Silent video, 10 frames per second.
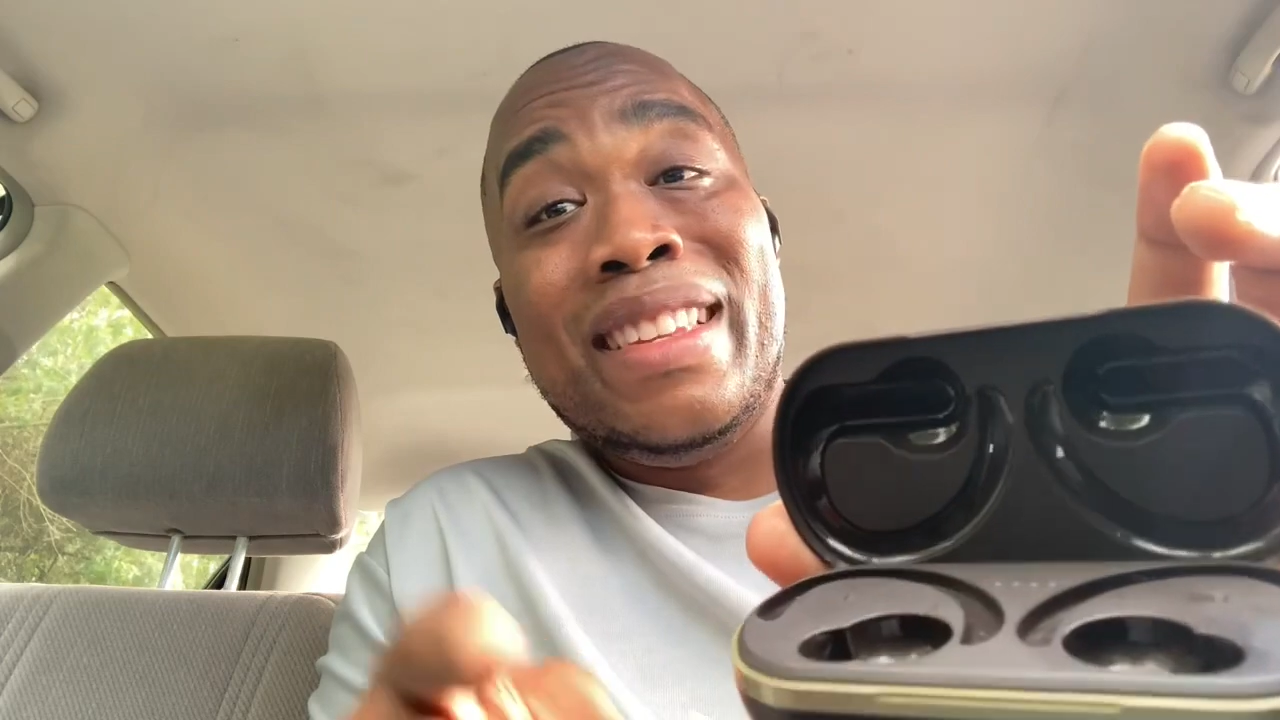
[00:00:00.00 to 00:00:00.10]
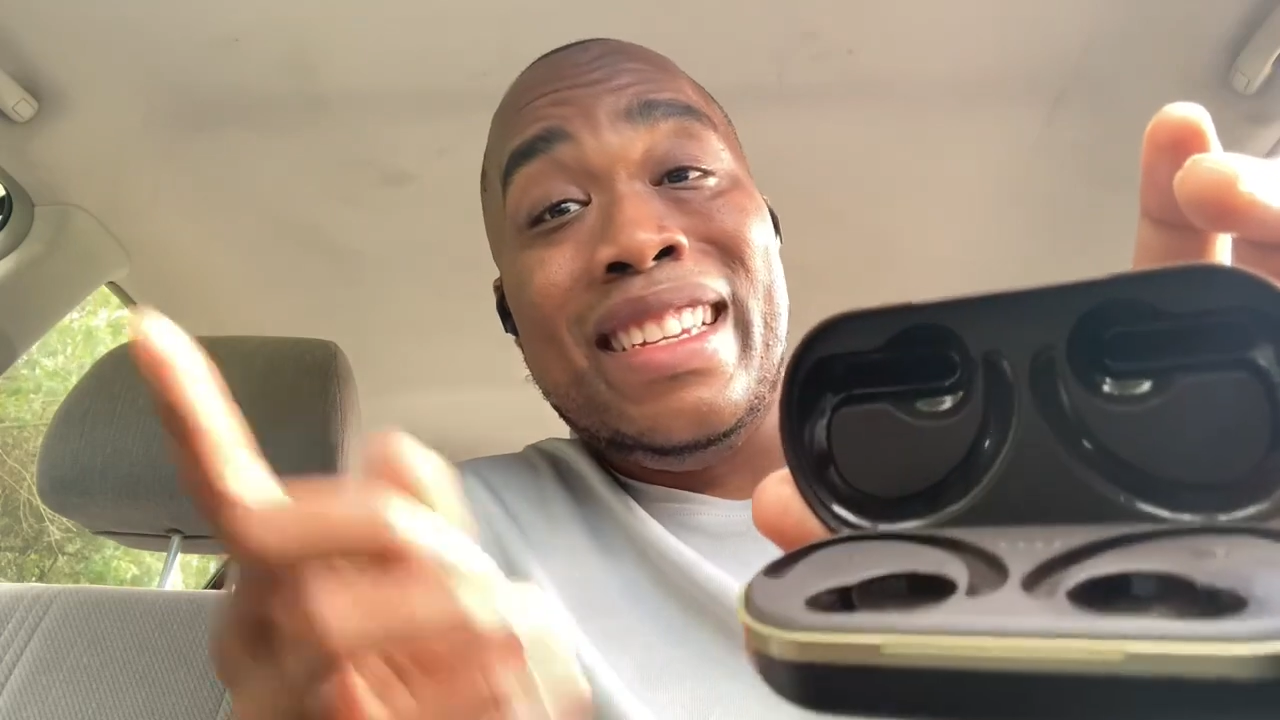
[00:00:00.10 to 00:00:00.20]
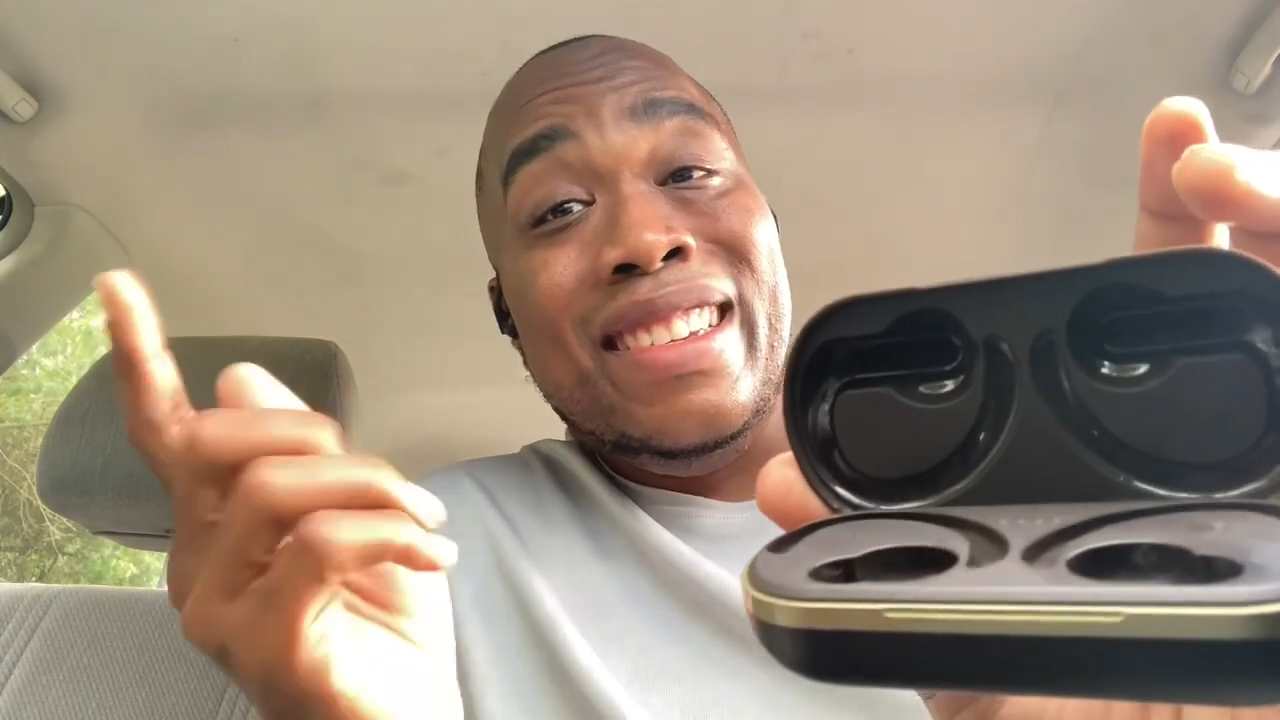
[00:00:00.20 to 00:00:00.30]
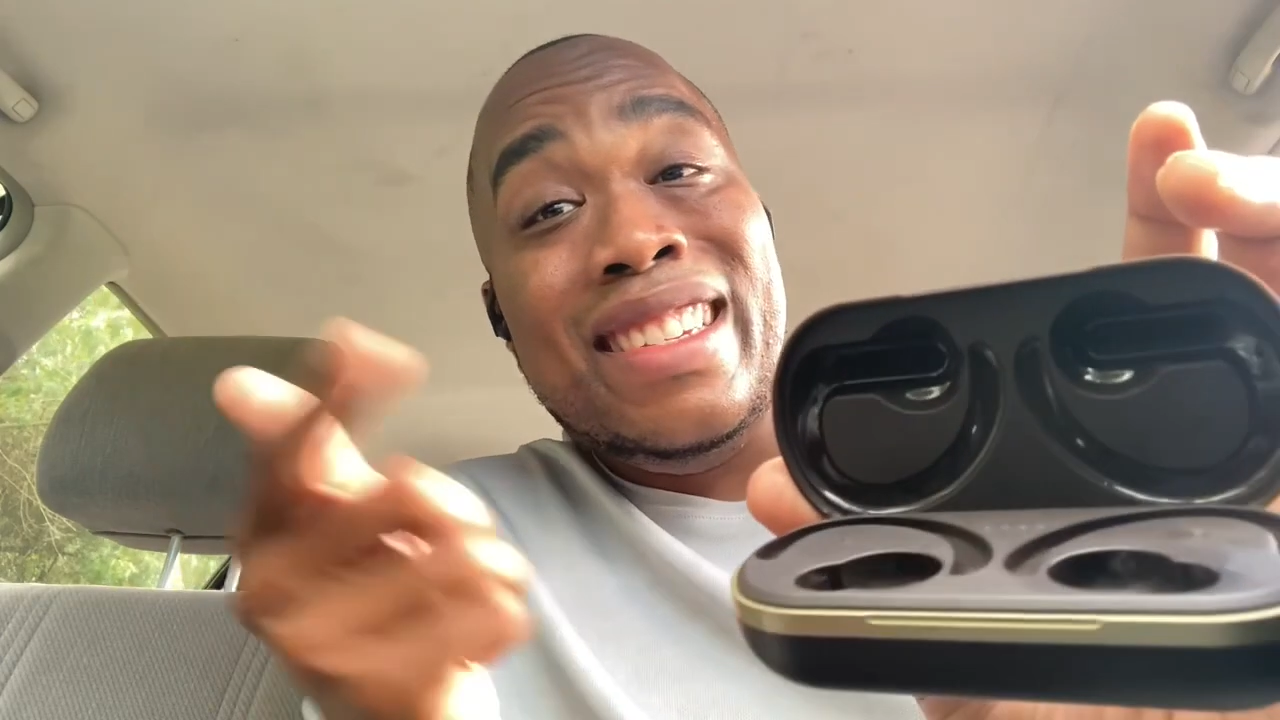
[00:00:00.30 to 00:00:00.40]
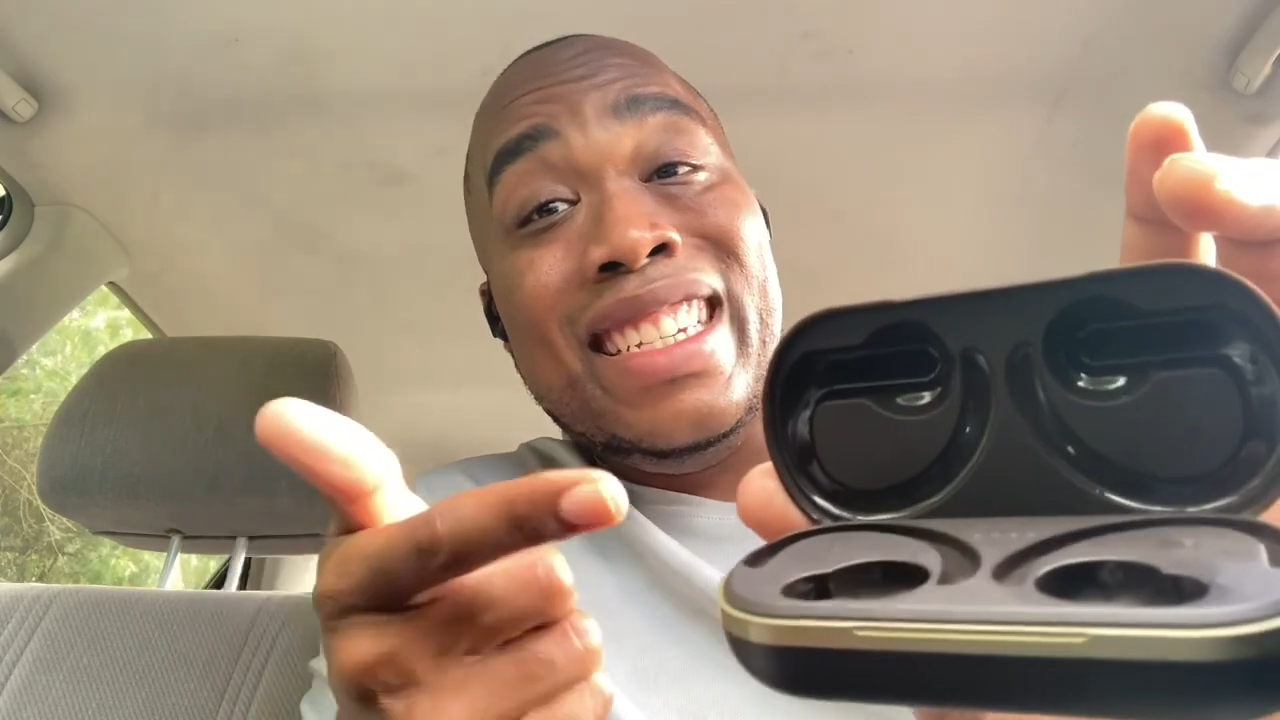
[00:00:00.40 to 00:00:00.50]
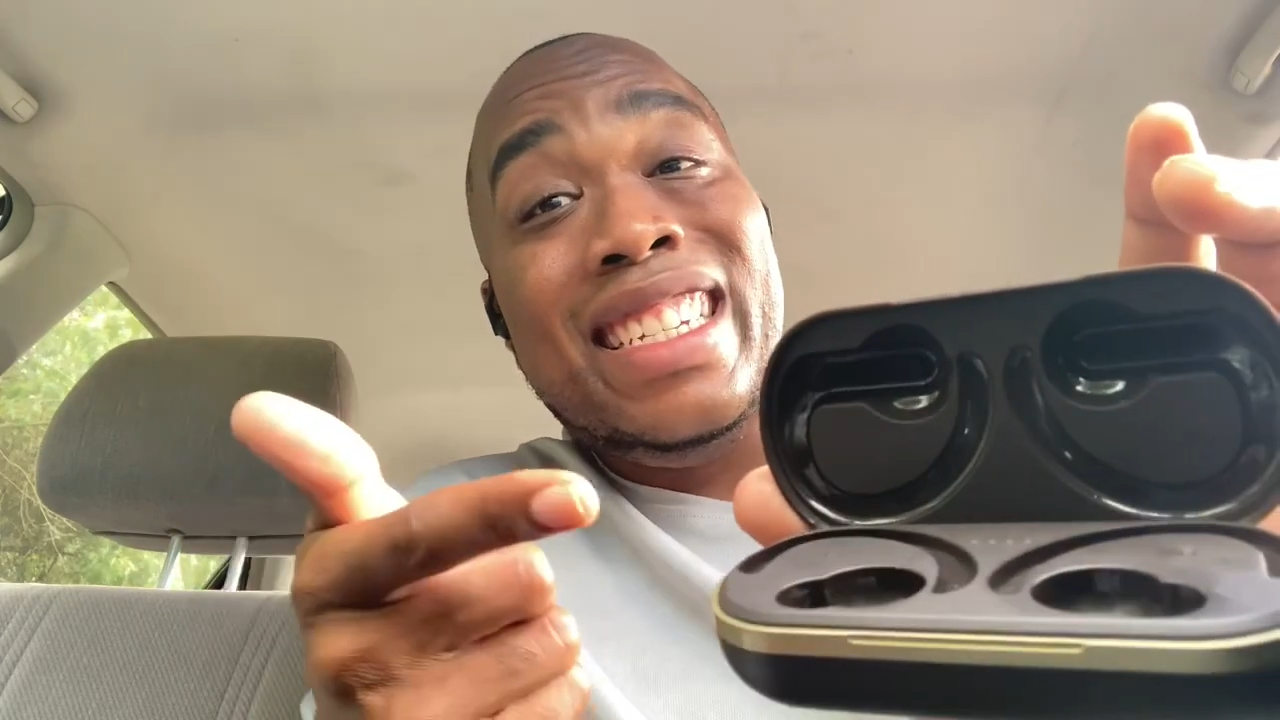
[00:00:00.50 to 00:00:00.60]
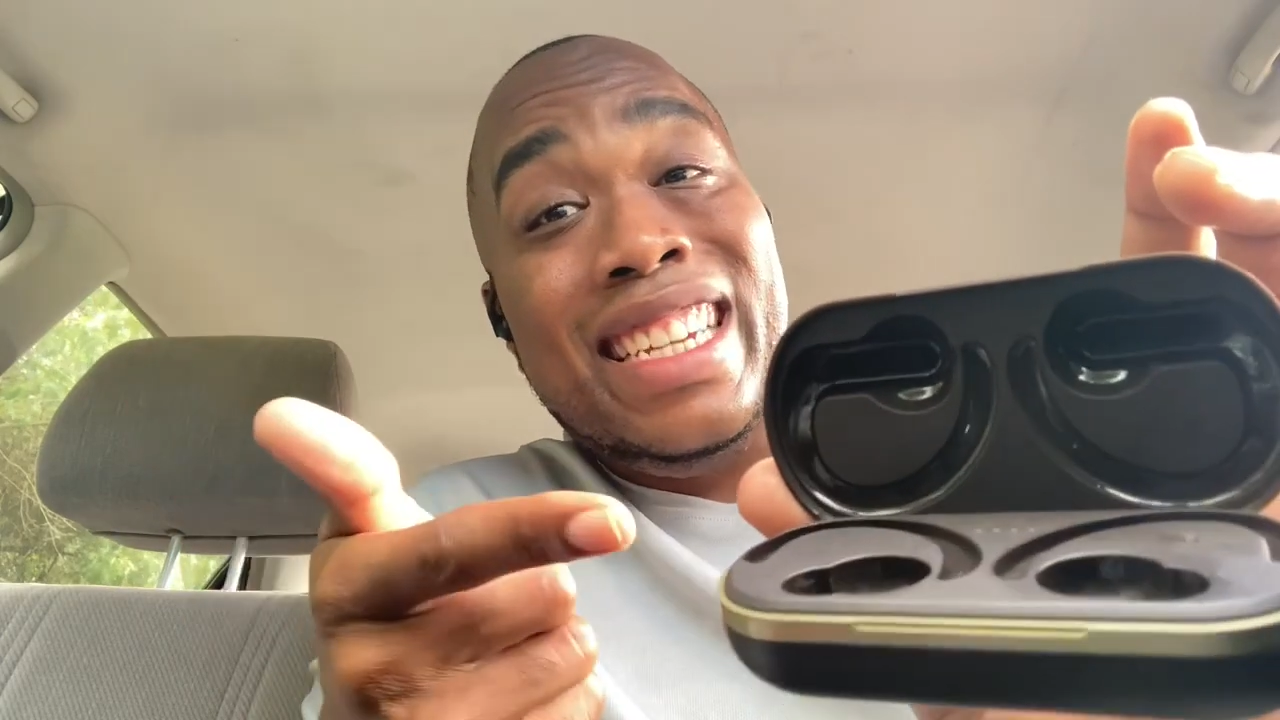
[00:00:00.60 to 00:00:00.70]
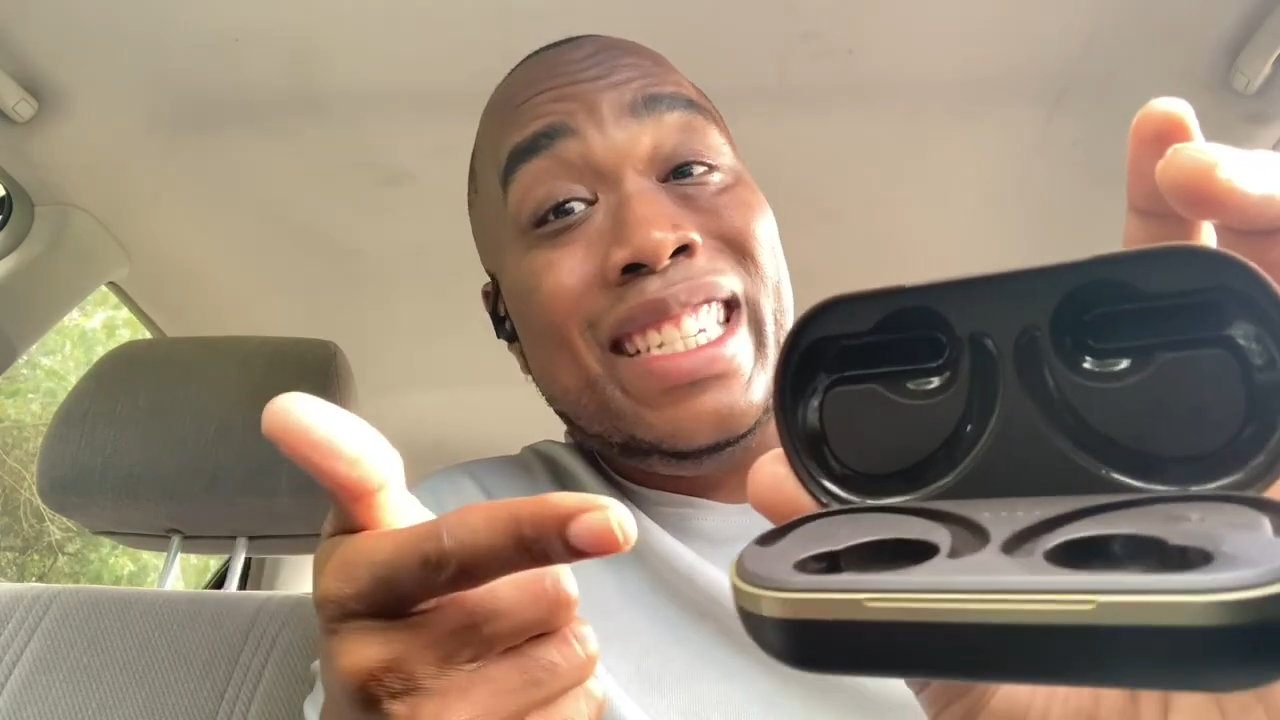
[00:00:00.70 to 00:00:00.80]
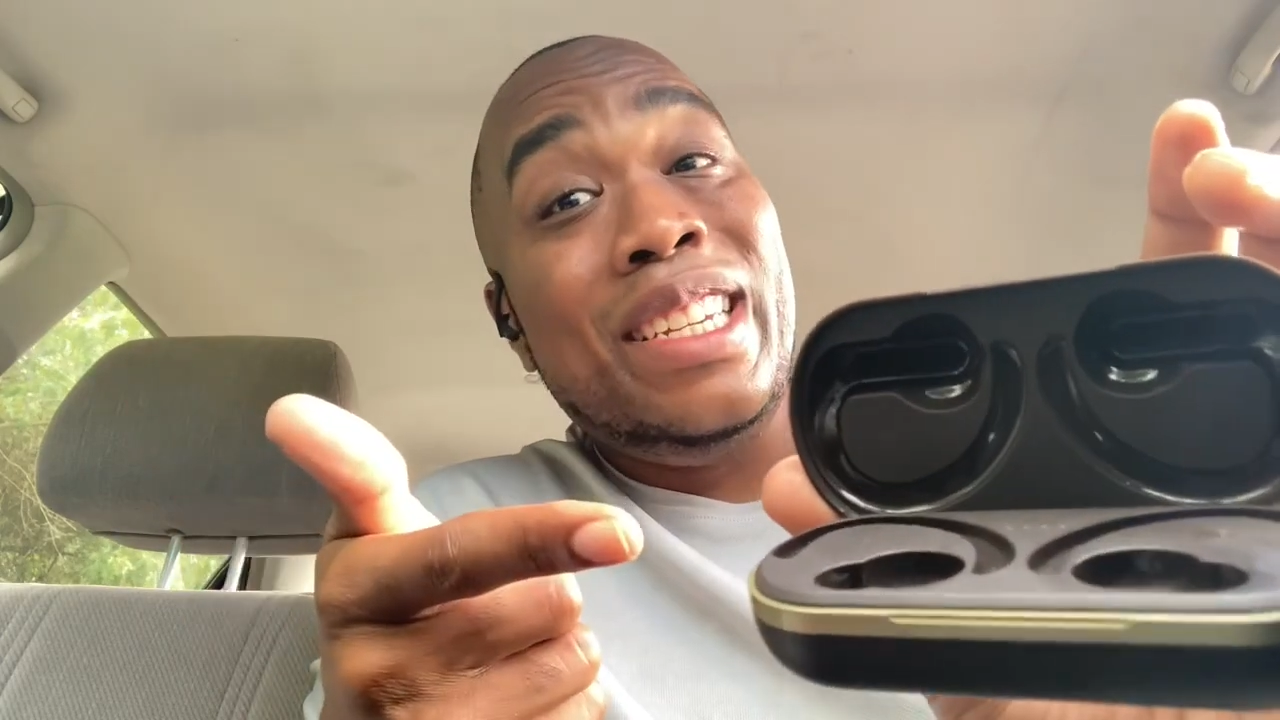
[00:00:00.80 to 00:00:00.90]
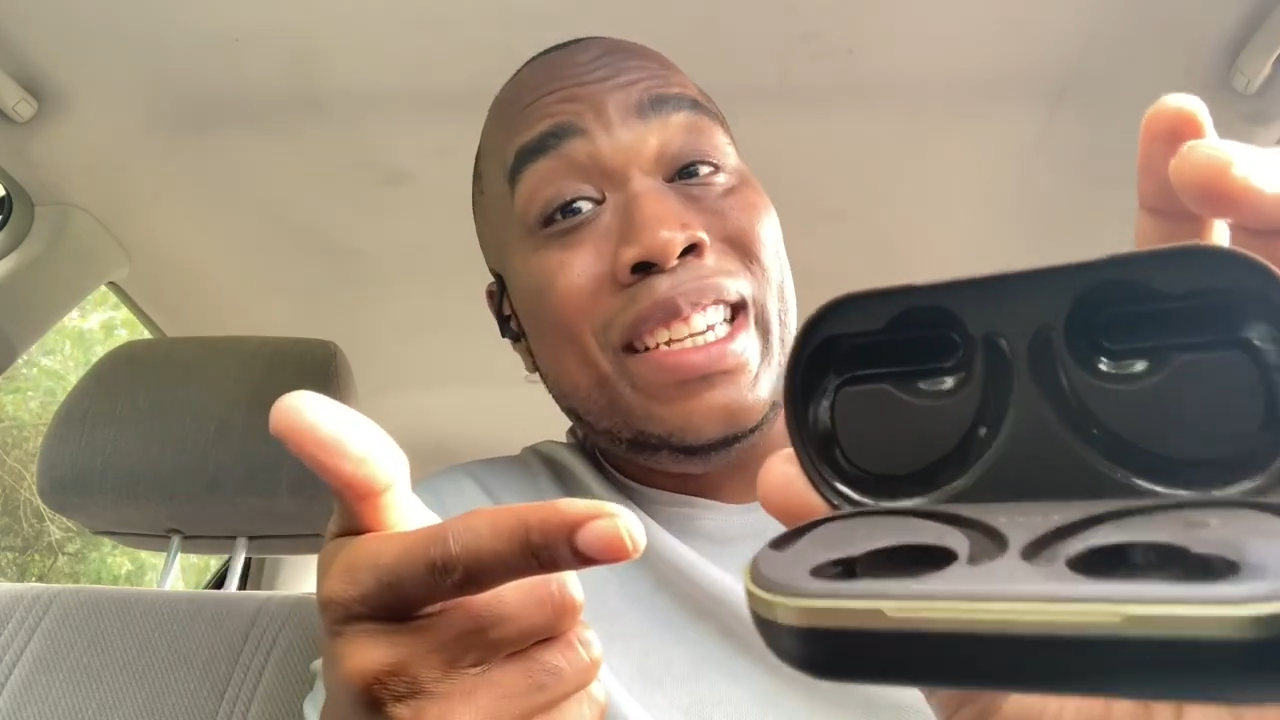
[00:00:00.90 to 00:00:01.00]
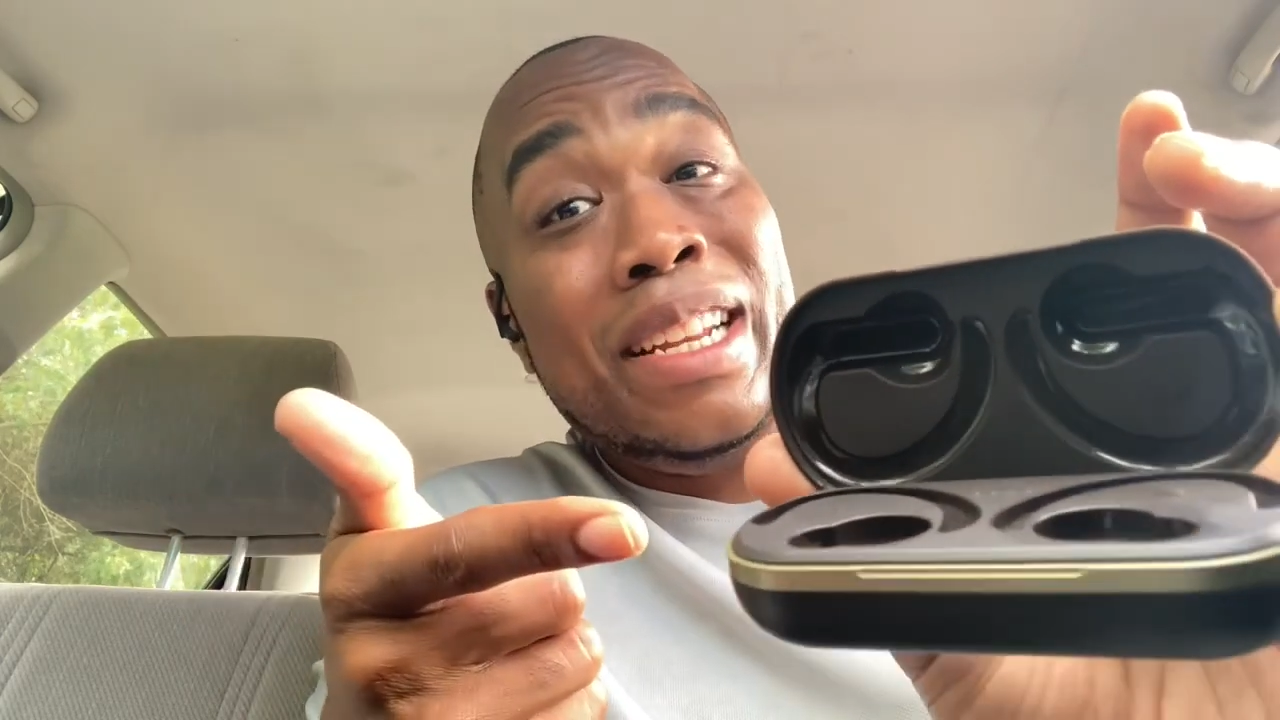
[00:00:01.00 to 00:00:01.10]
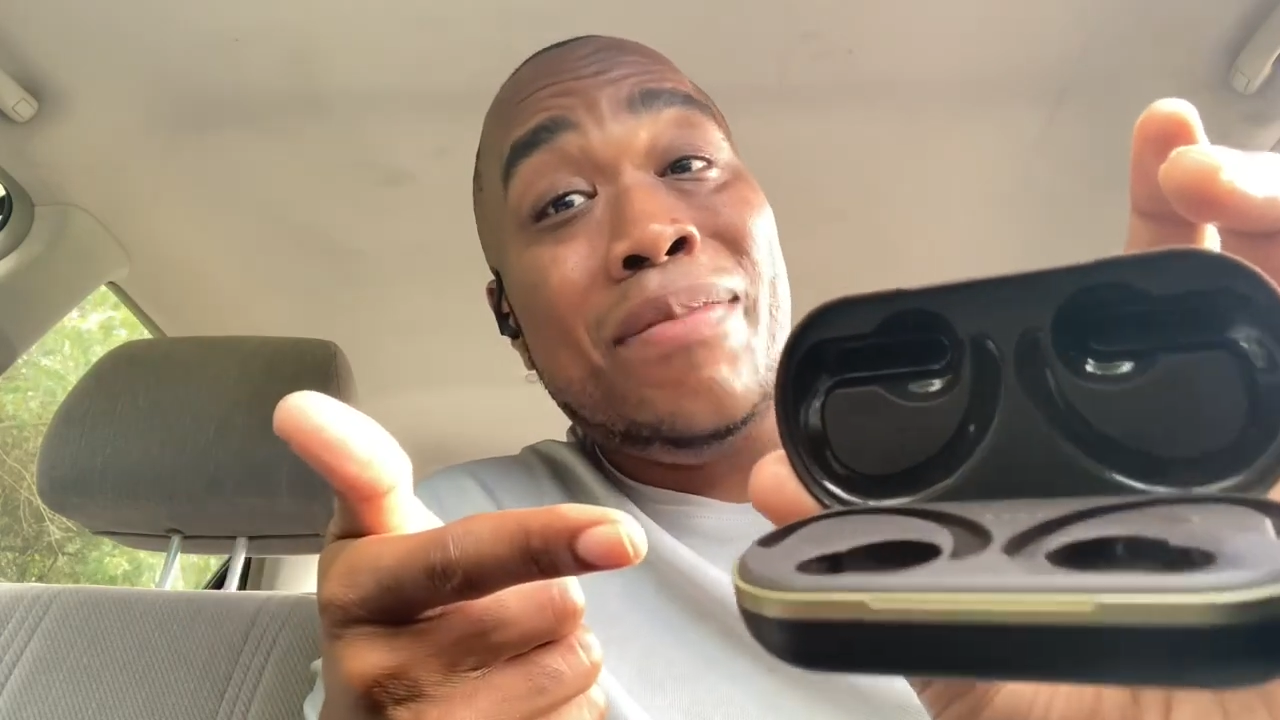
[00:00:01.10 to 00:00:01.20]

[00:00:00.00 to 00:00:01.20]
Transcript: You should get